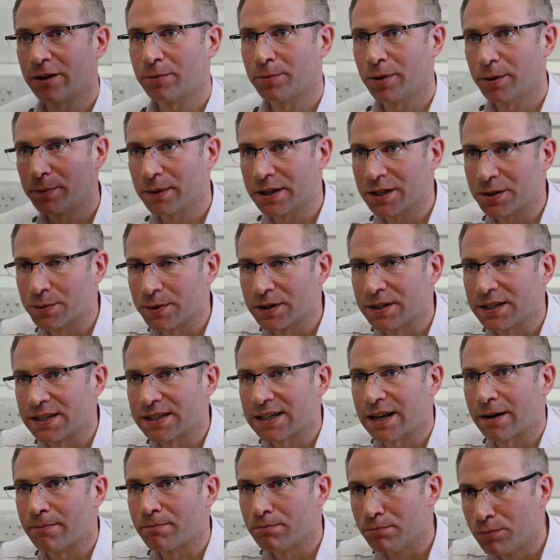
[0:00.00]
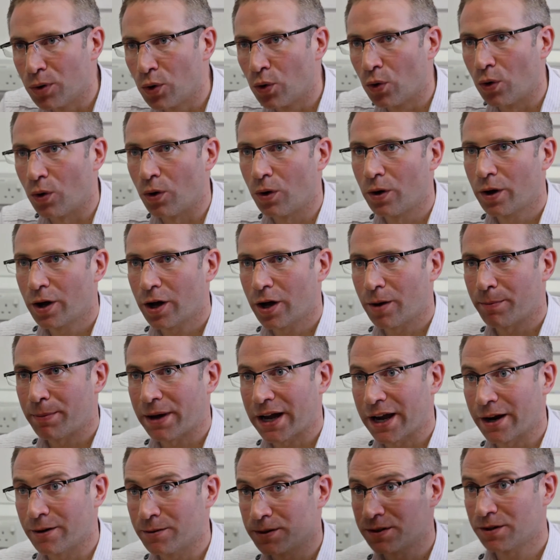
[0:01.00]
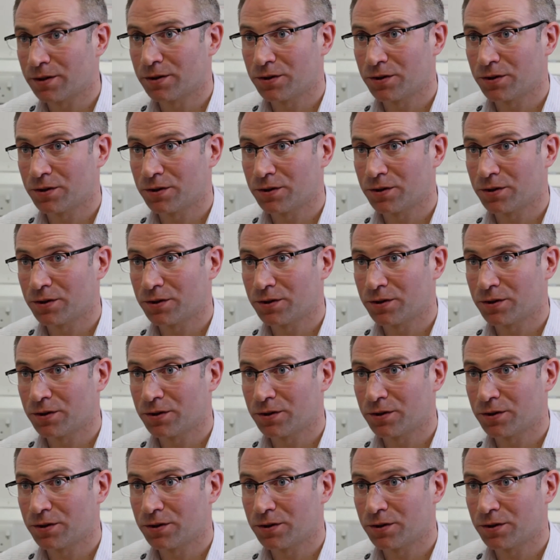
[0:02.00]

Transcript: the public to understand more about